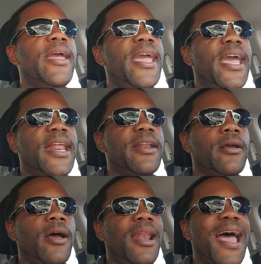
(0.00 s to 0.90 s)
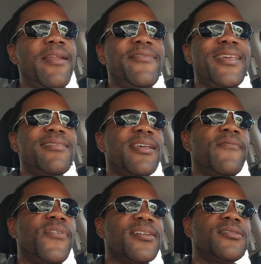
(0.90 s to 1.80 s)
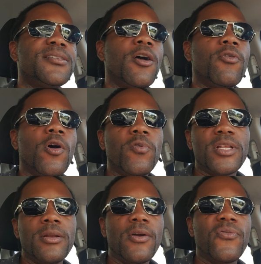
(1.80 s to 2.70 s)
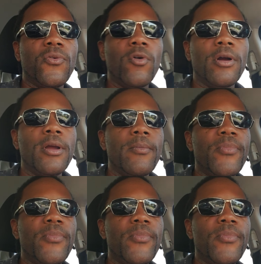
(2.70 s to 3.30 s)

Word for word: And a lot of these investors don't know what to look for